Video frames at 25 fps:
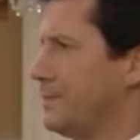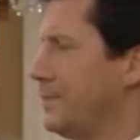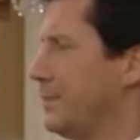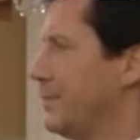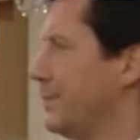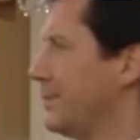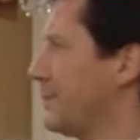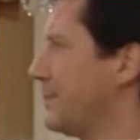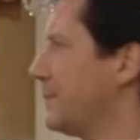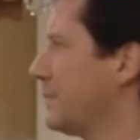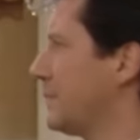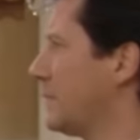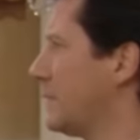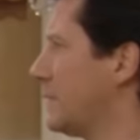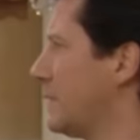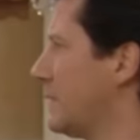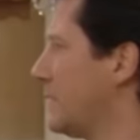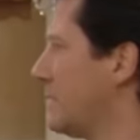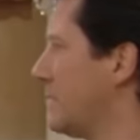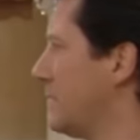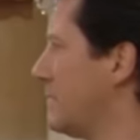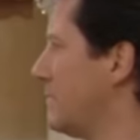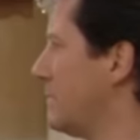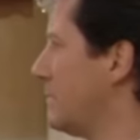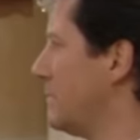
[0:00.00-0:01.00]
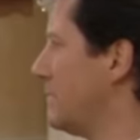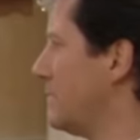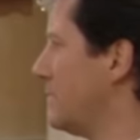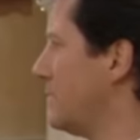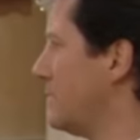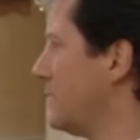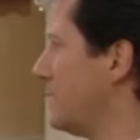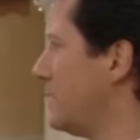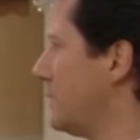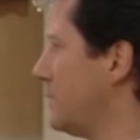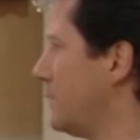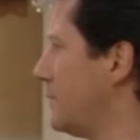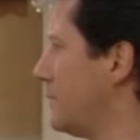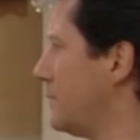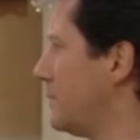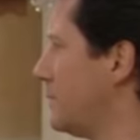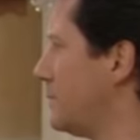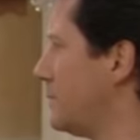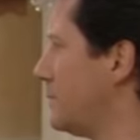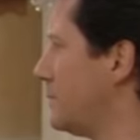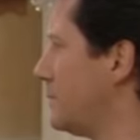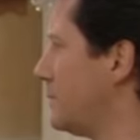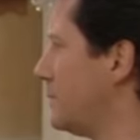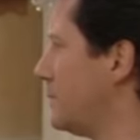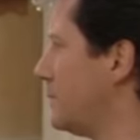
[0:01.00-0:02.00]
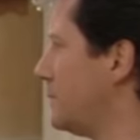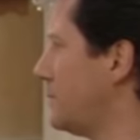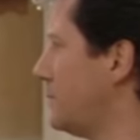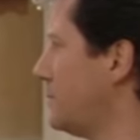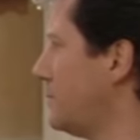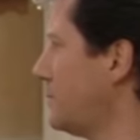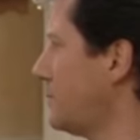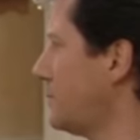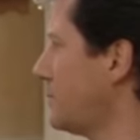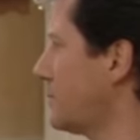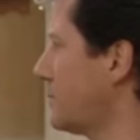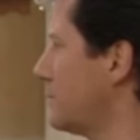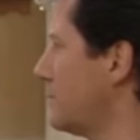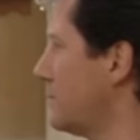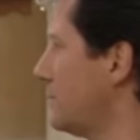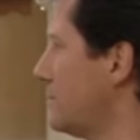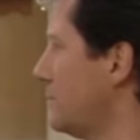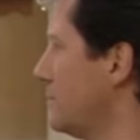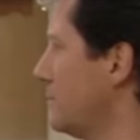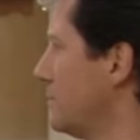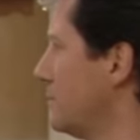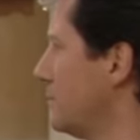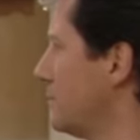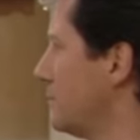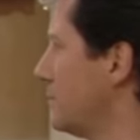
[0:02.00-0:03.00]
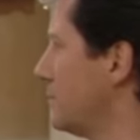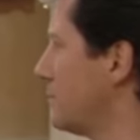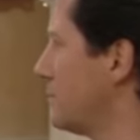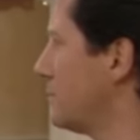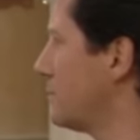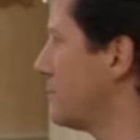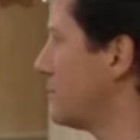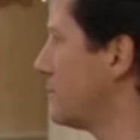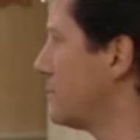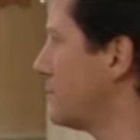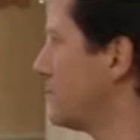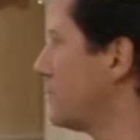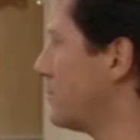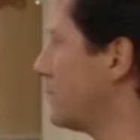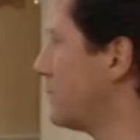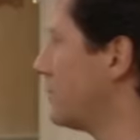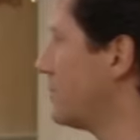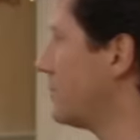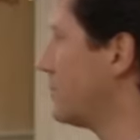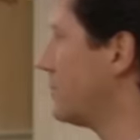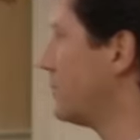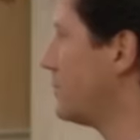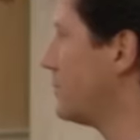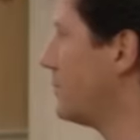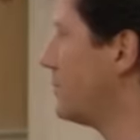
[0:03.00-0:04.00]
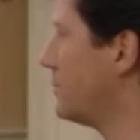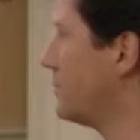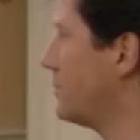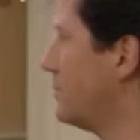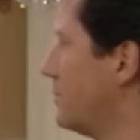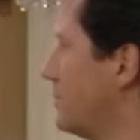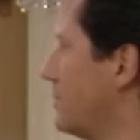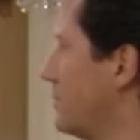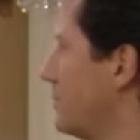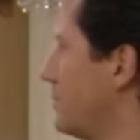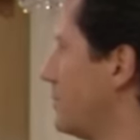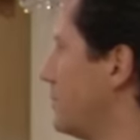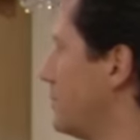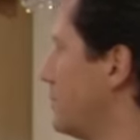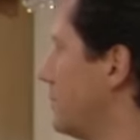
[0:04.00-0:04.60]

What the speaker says: (silent)